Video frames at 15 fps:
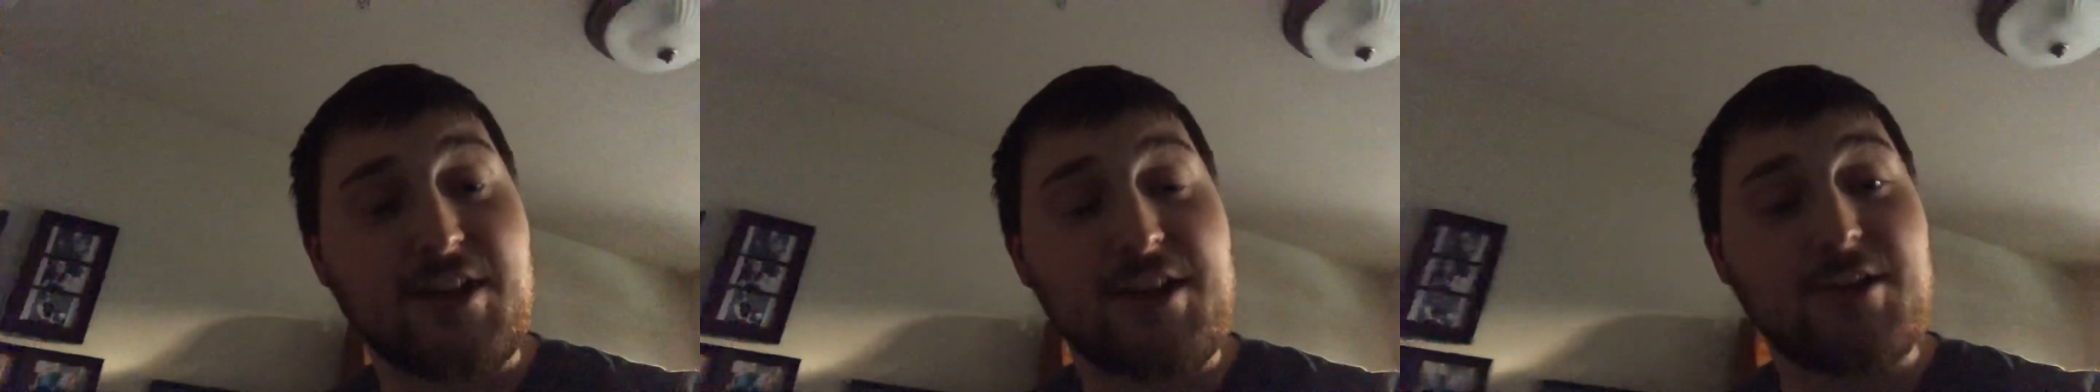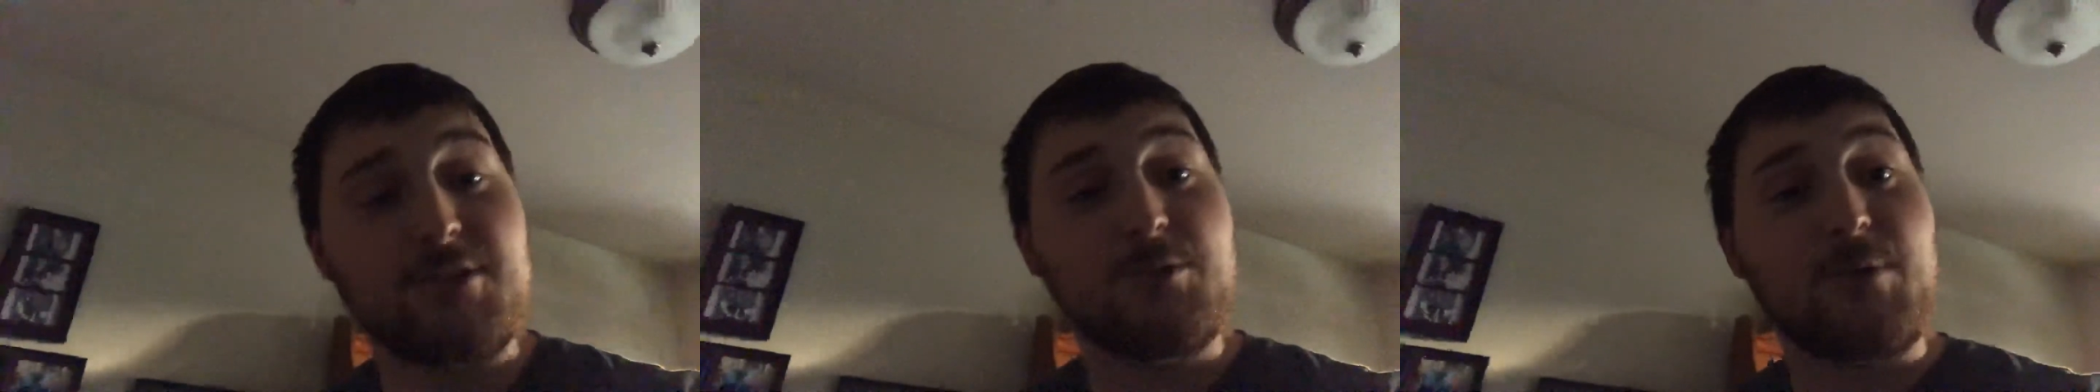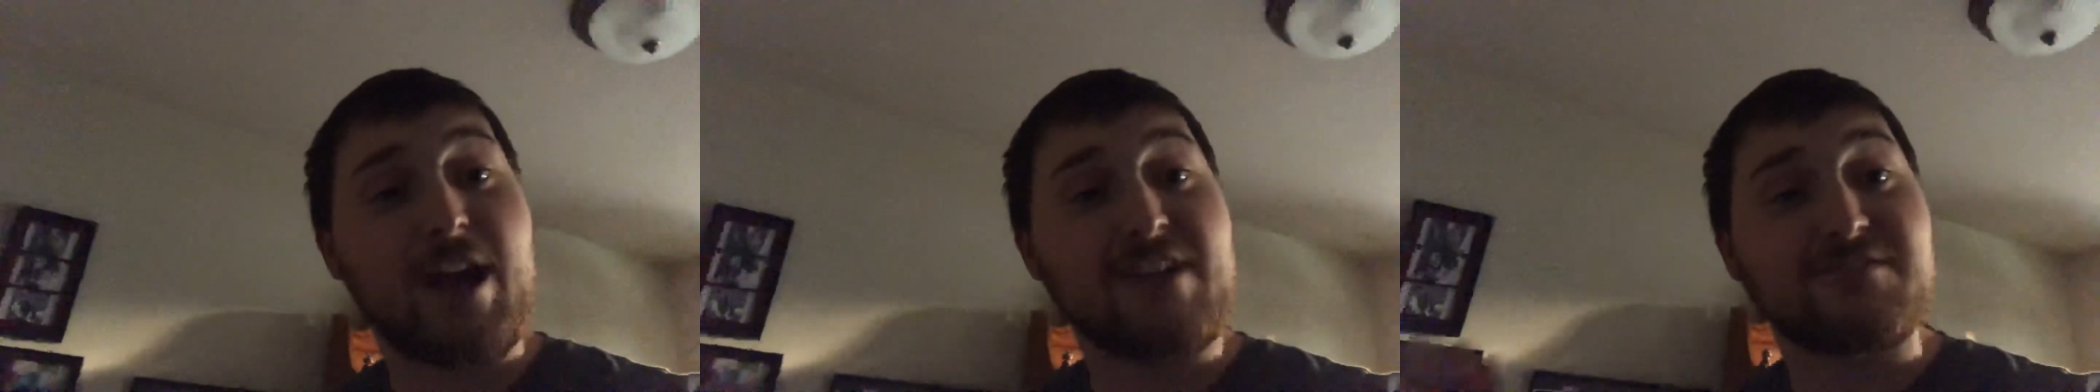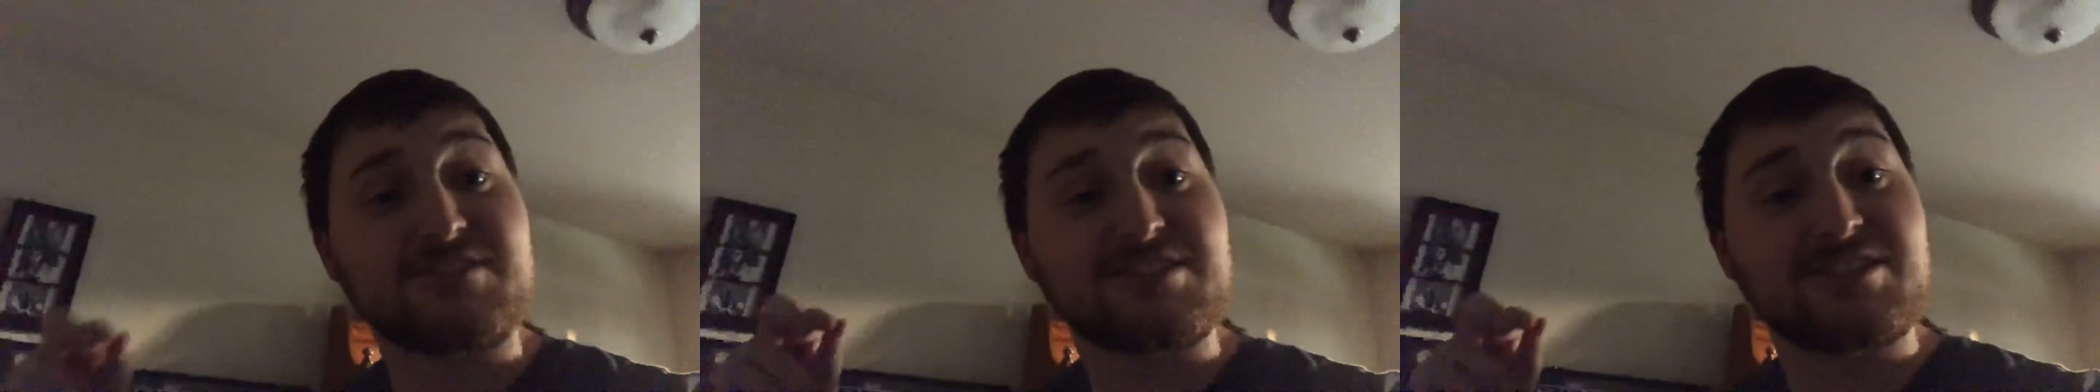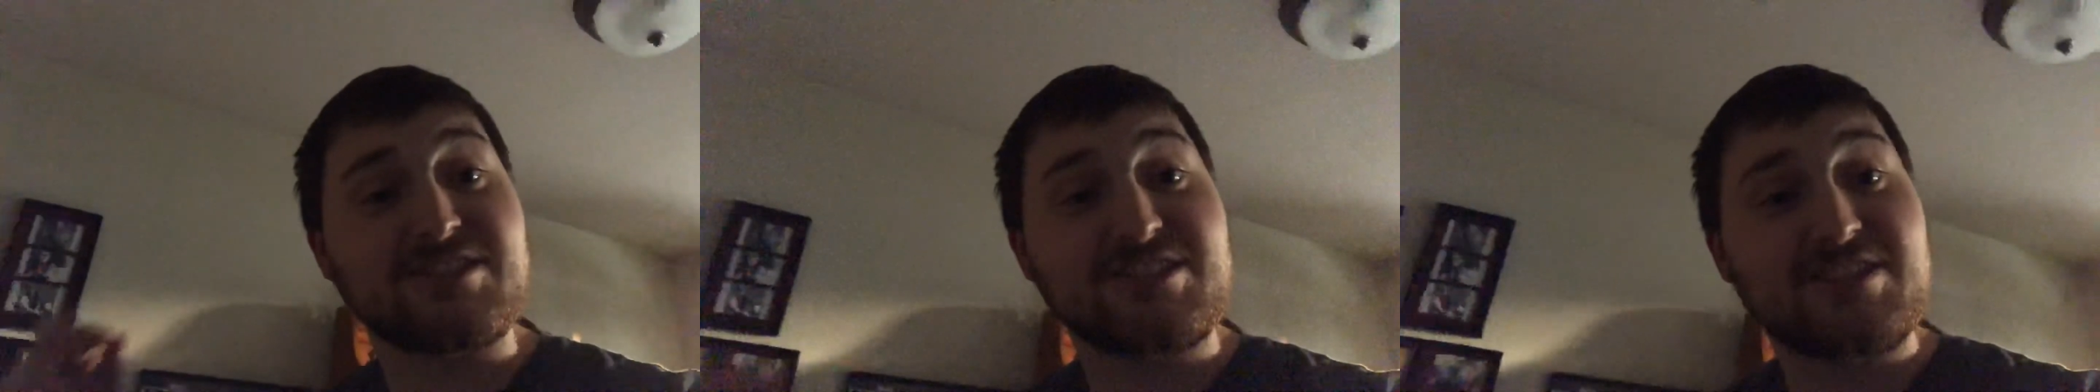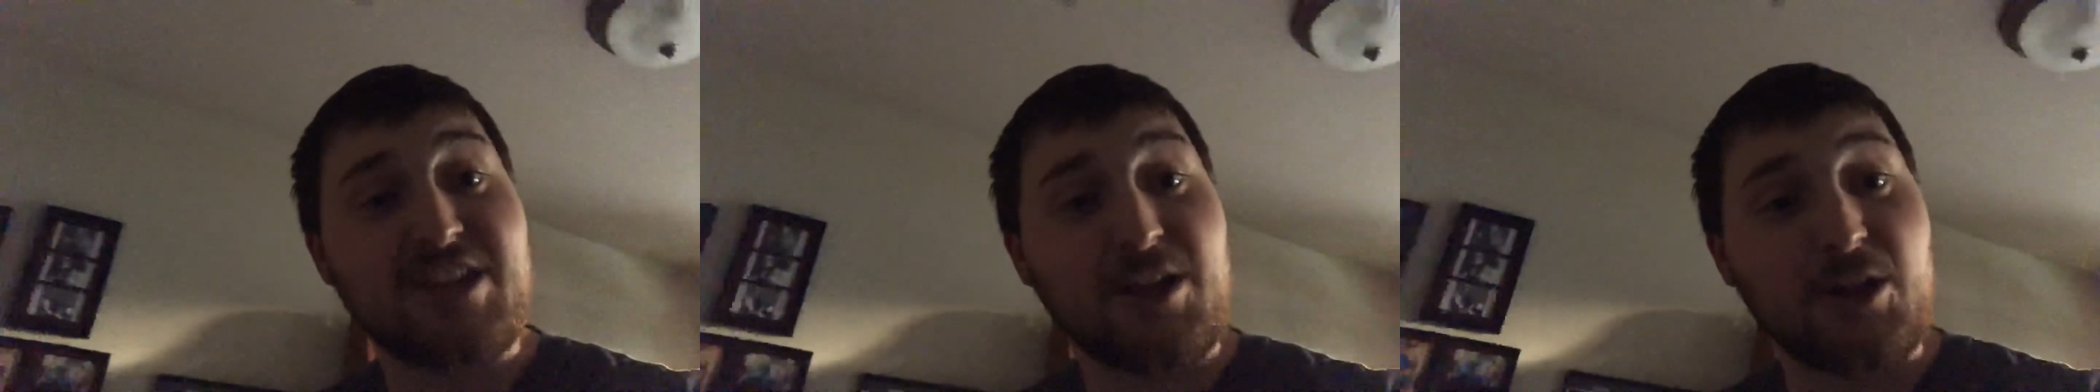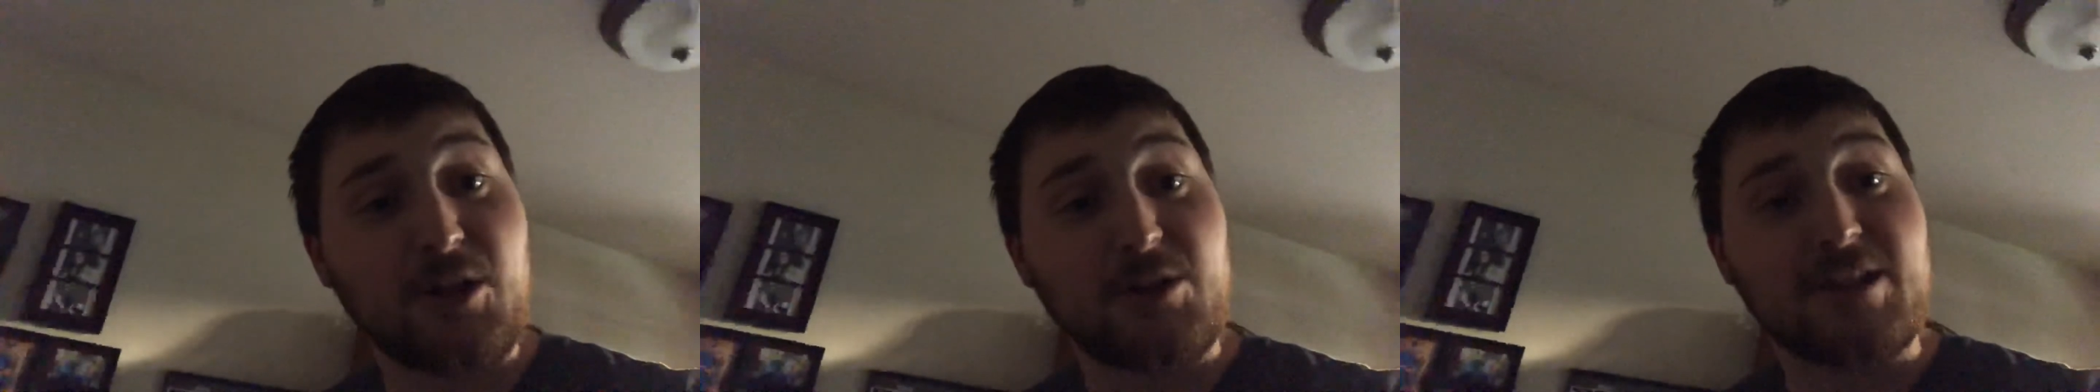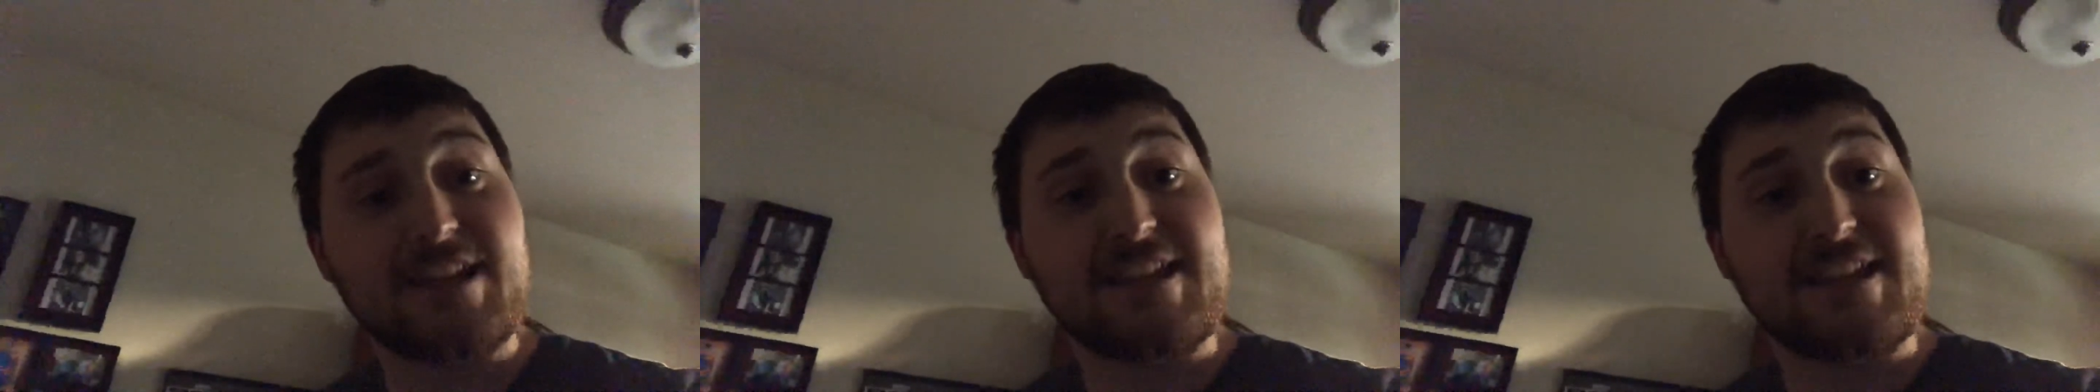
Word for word: you have still